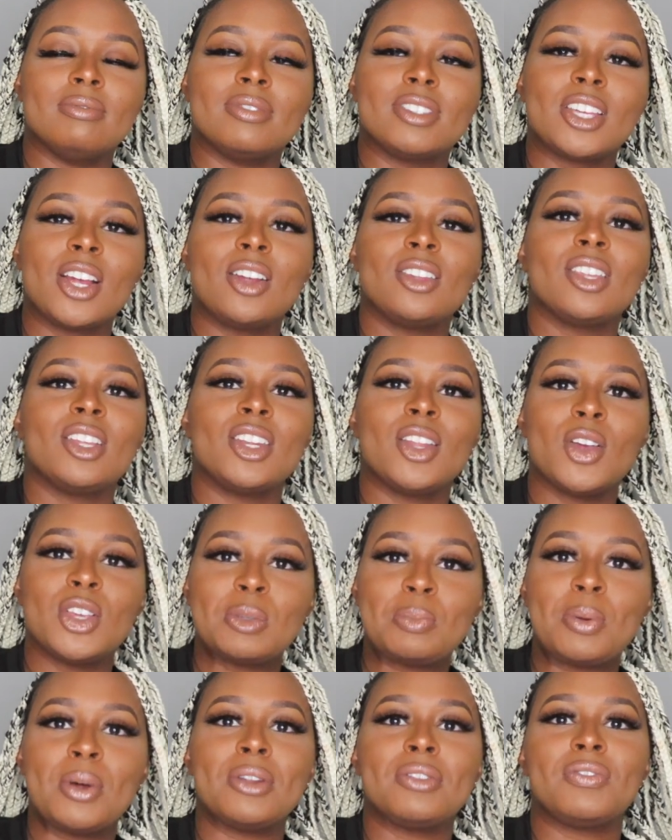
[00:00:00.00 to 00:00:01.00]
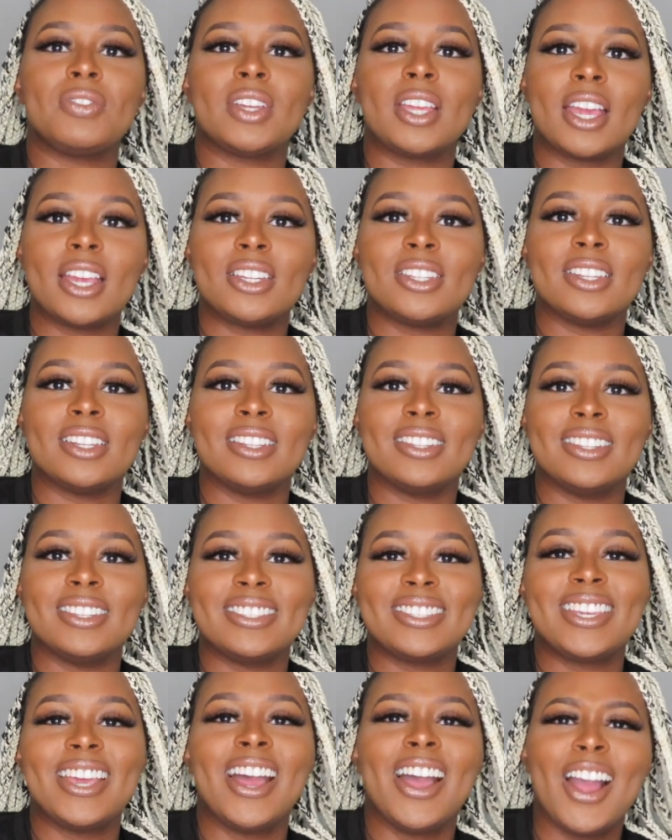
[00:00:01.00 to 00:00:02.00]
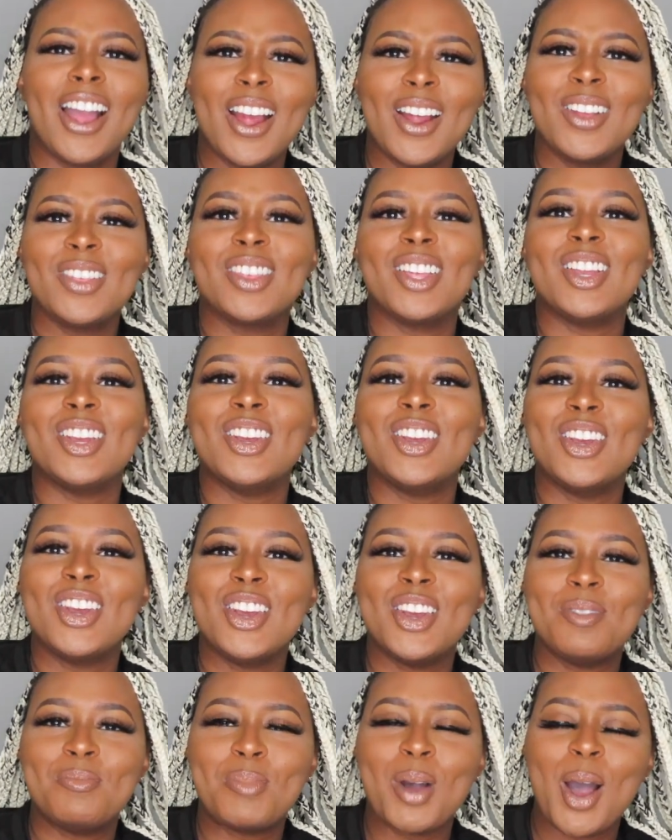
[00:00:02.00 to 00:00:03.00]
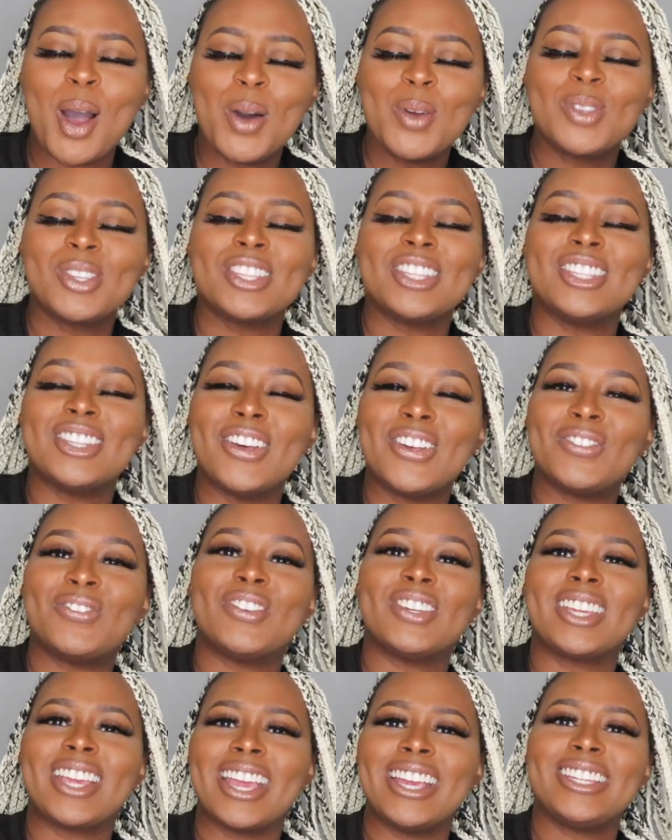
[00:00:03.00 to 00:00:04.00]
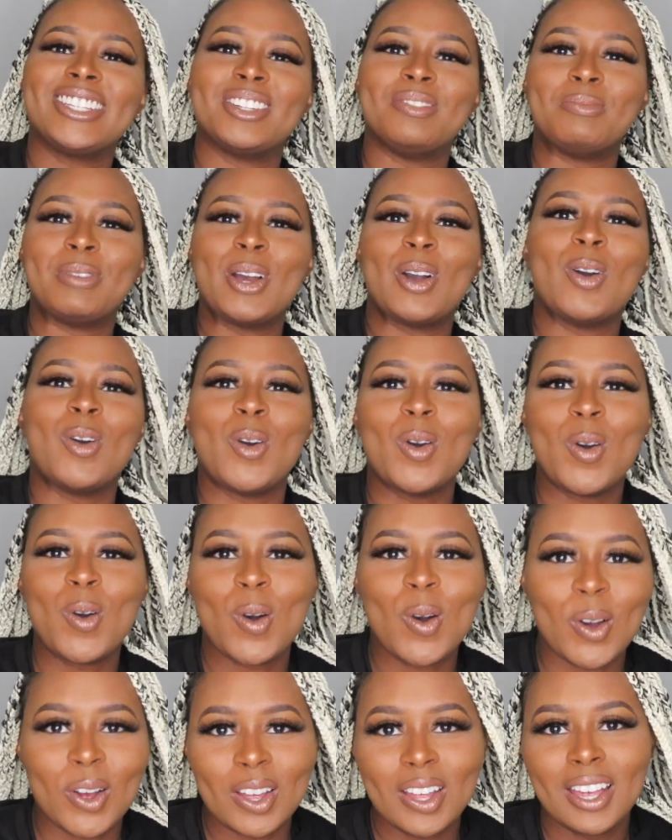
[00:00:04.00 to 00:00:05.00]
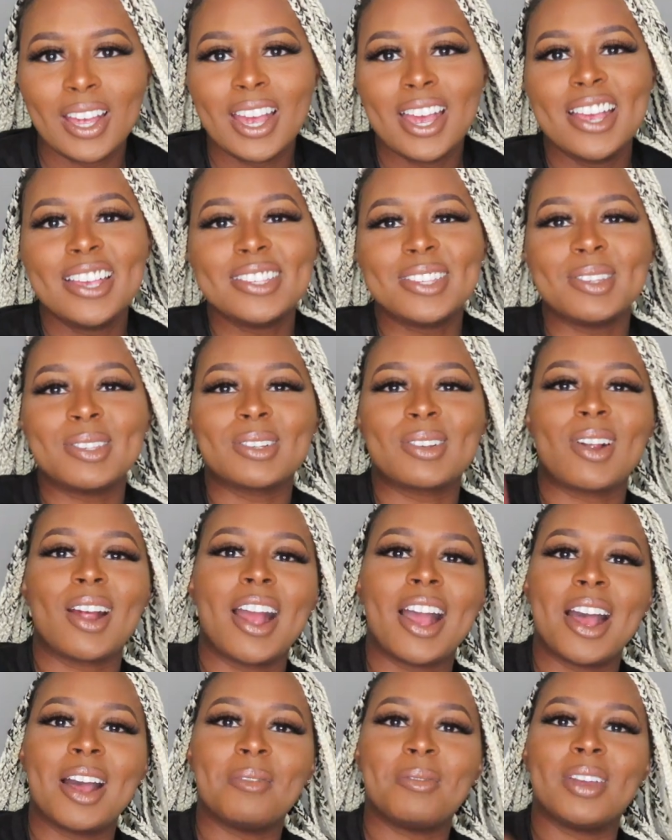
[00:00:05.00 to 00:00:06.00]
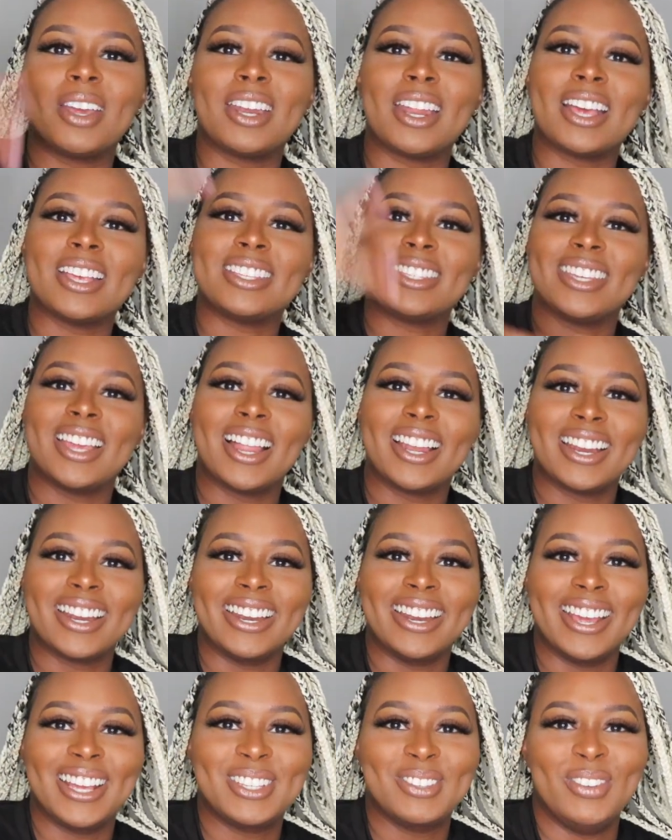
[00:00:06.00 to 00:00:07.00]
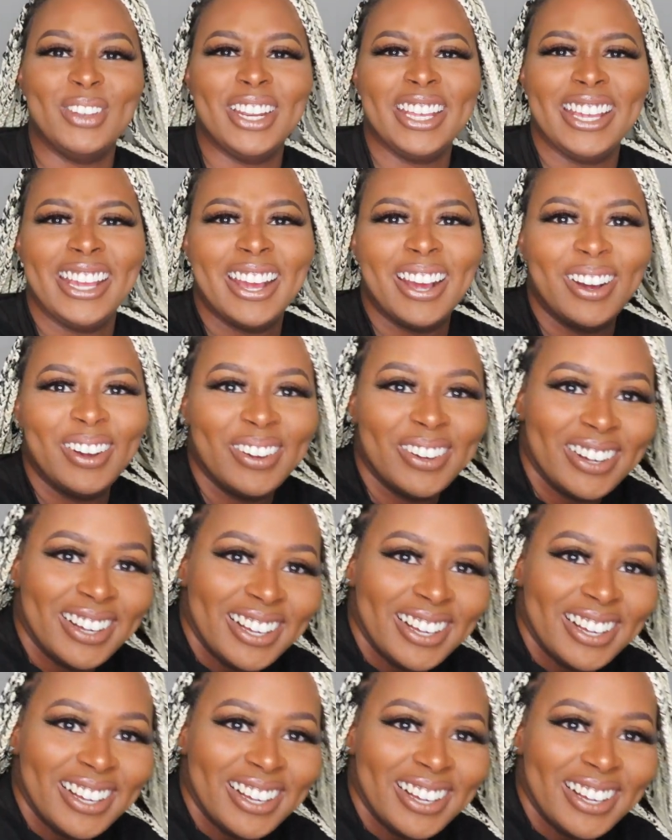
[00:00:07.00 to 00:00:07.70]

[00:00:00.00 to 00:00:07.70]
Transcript: turn the post notification, turn the post notification bell on. Subscribe, and I'll see y'all in the next video.